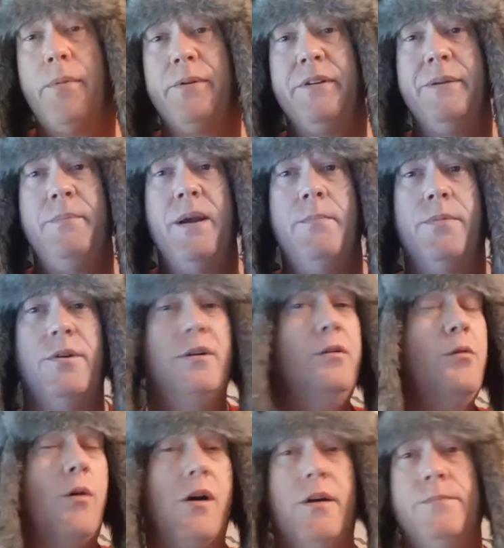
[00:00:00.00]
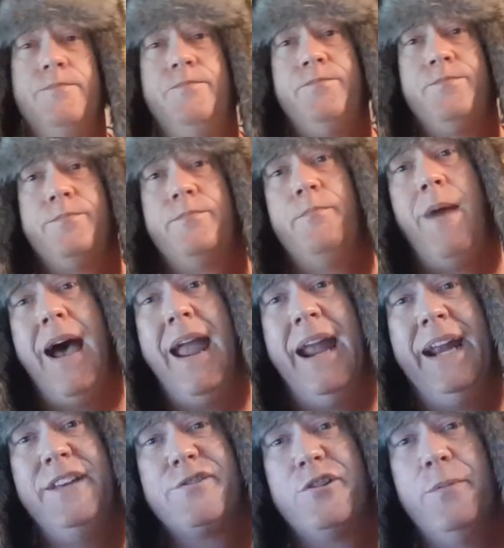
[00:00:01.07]
remember who are my
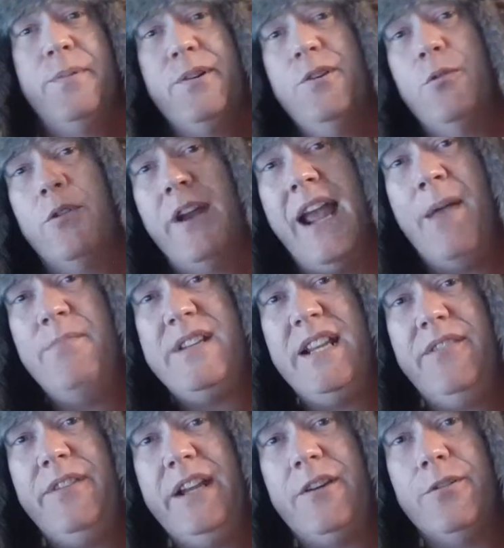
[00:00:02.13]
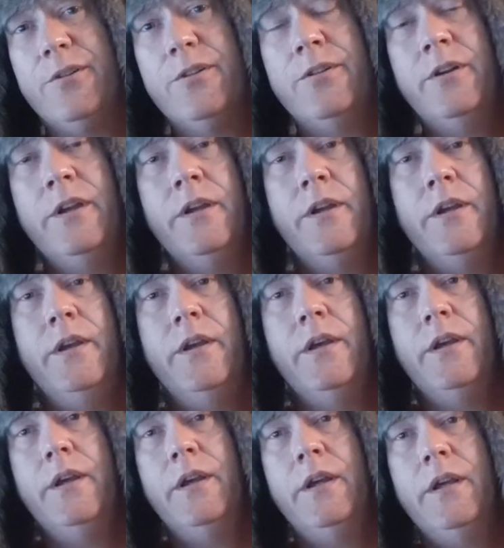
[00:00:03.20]
age group and who were MTV crew,
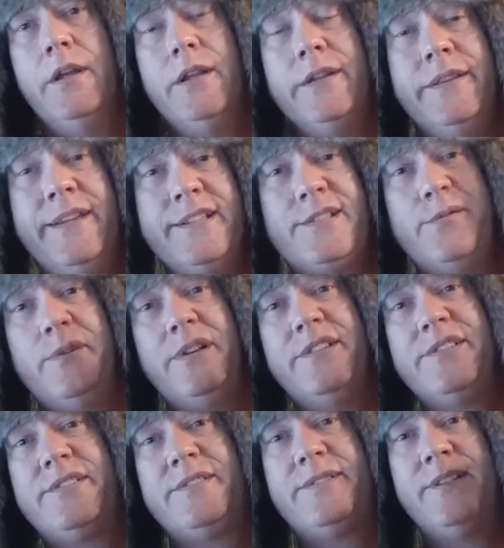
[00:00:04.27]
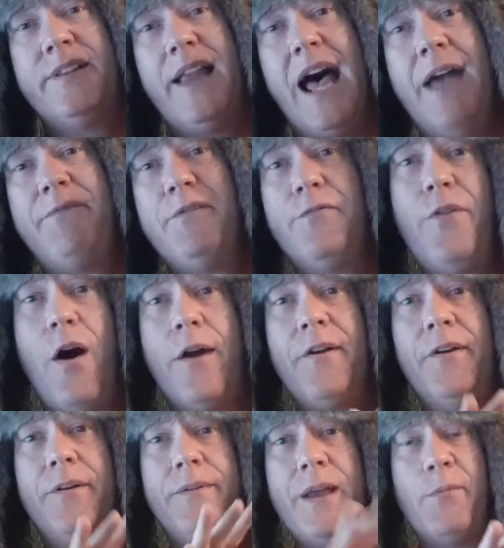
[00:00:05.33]
this was the live
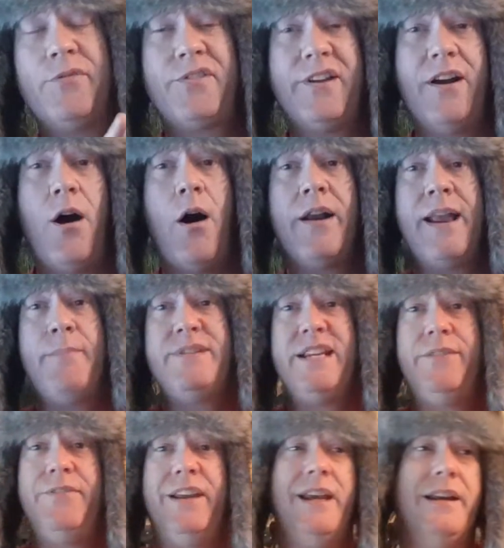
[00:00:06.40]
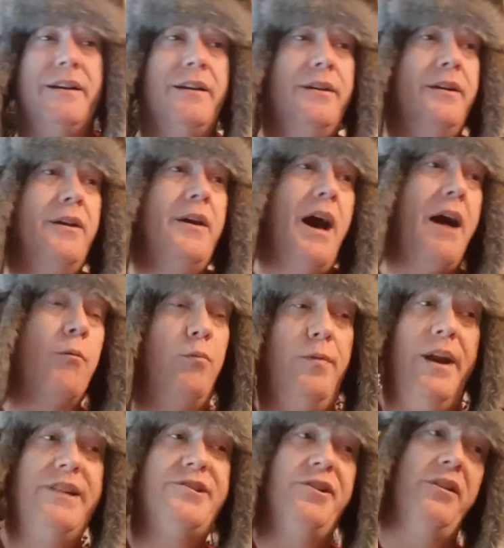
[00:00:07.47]
Nirvana that was on MTV, and
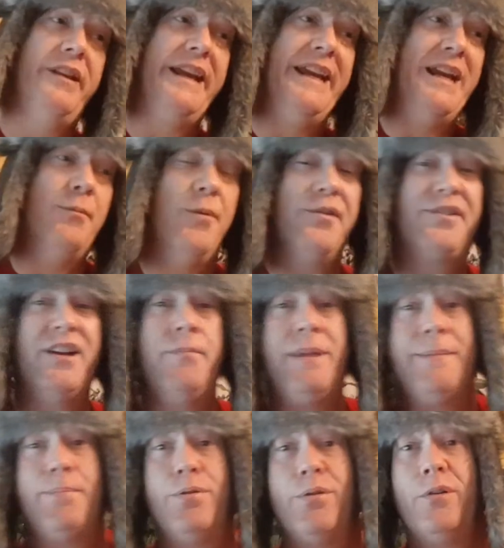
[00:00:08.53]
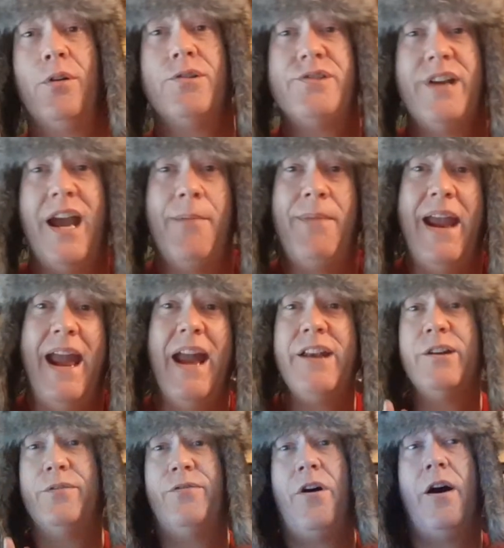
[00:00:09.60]
originally it was going to be Pearl Jam and
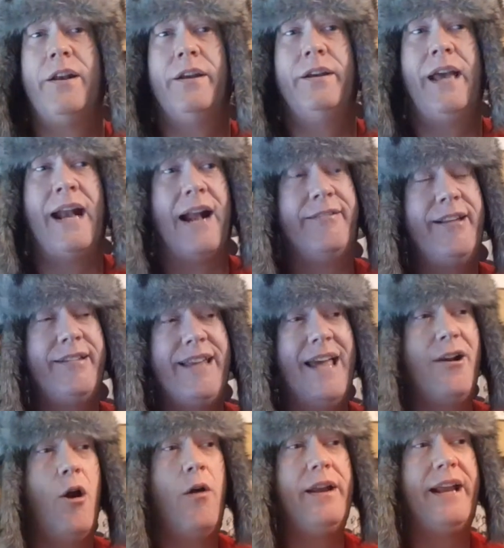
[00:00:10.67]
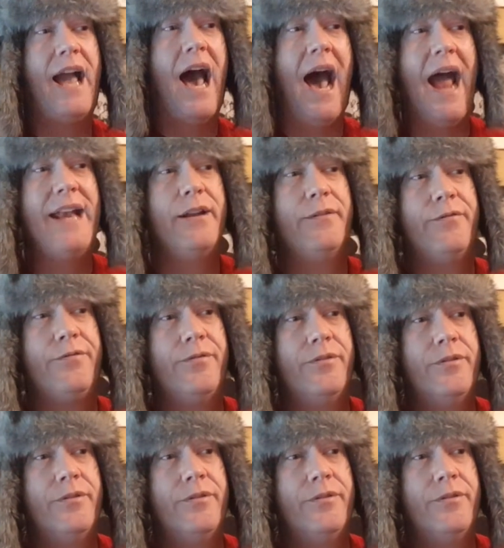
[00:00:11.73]
Nirvana, and I think they had already kind of